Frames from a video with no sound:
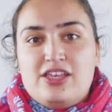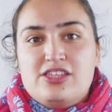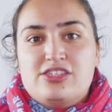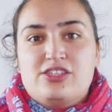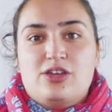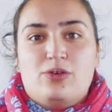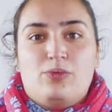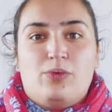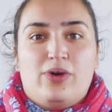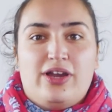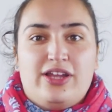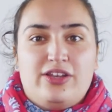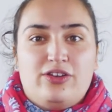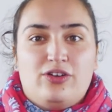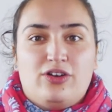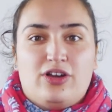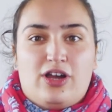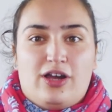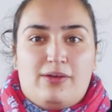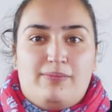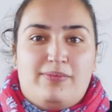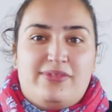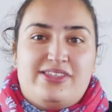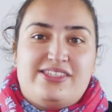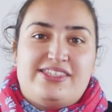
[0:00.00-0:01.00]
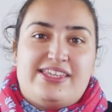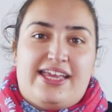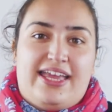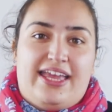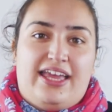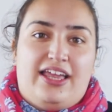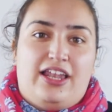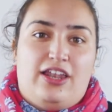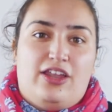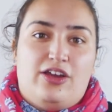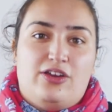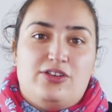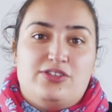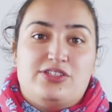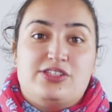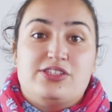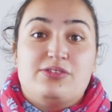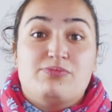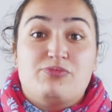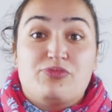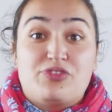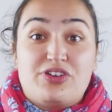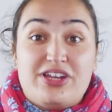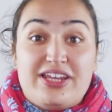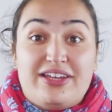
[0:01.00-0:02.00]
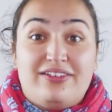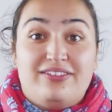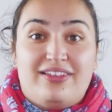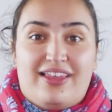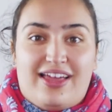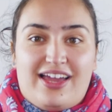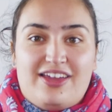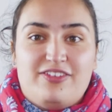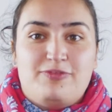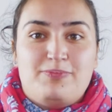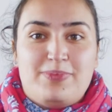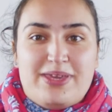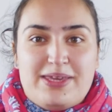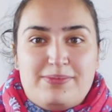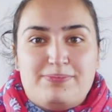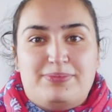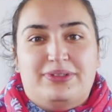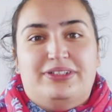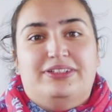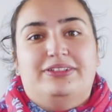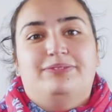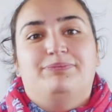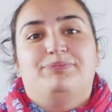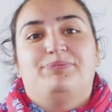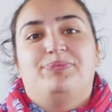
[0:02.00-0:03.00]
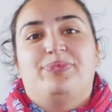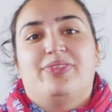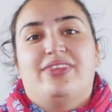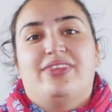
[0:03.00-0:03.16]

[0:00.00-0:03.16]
so why not come and say hello to some real life people?